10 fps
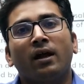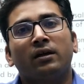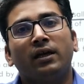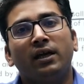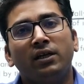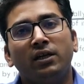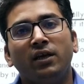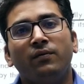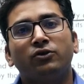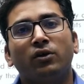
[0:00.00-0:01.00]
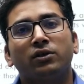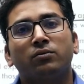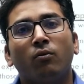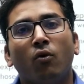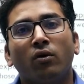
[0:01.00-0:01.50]
the individual is
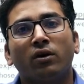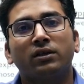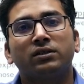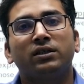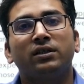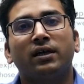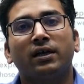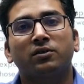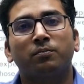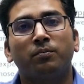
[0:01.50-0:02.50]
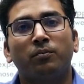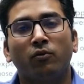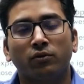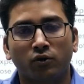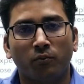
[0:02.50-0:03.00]
more considered as
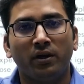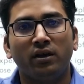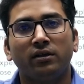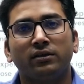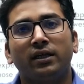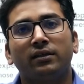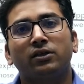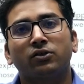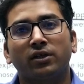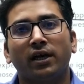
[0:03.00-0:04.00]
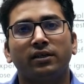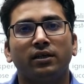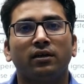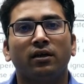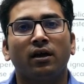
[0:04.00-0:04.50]
superior than the society
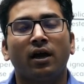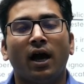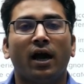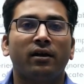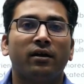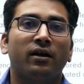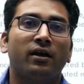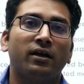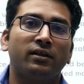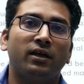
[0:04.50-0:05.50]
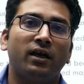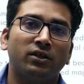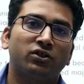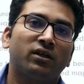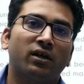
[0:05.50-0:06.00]
and in the
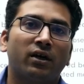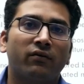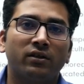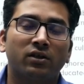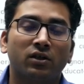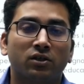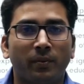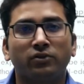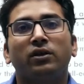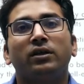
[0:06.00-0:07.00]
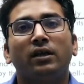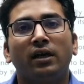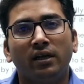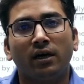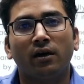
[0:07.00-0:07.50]
asian countries especially in
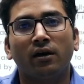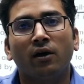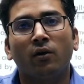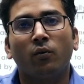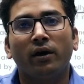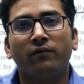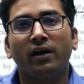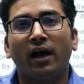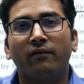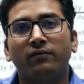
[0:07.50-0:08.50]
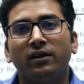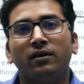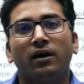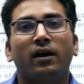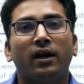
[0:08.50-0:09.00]
india where we have the
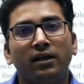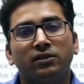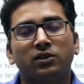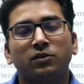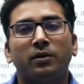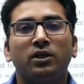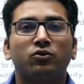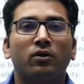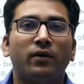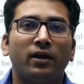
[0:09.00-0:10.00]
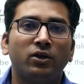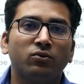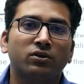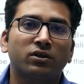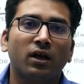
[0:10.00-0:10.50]
religious spiritual
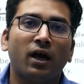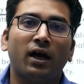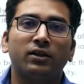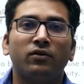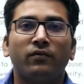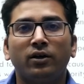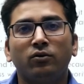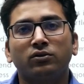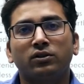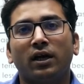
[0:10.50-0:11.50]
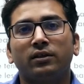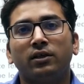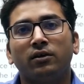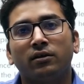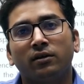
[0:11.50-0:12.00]
values and the values and the
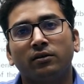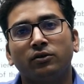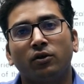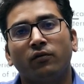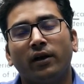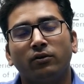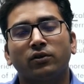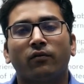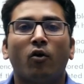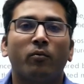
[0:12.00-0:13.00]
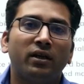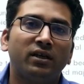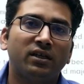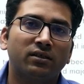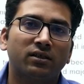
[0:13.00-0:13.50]
uh, you know values of
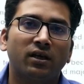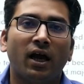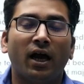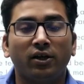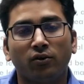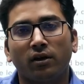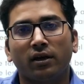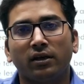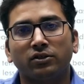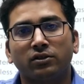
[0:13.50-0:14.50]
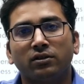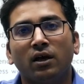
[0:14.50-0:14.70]
obedience and toleration